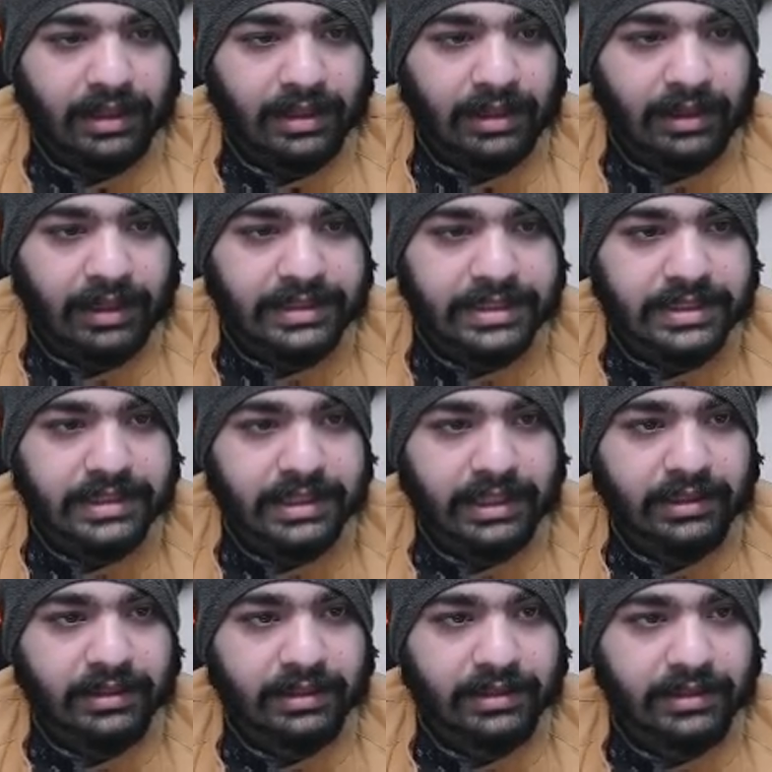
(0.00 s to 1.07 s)
let's
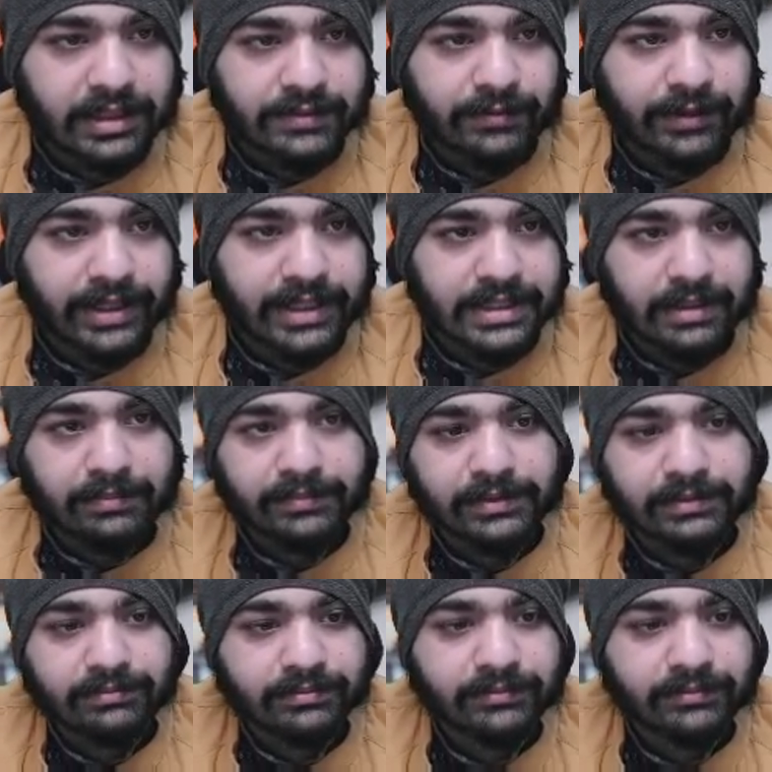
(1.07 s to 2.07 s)
take this for example.